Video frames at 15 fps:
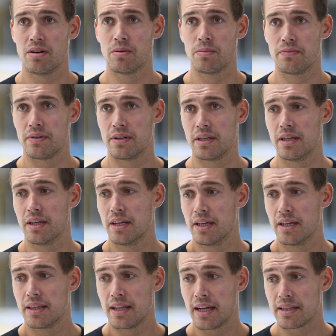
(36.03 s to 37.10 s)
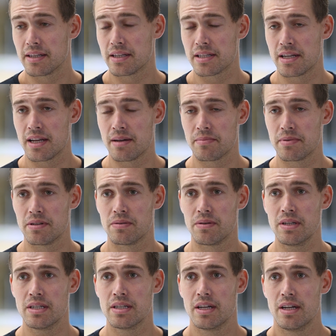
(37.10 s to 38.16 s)
hopefully that doesn't happen to
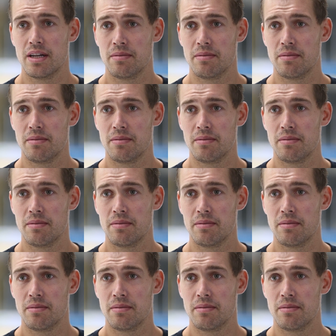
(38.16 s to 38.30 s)
us.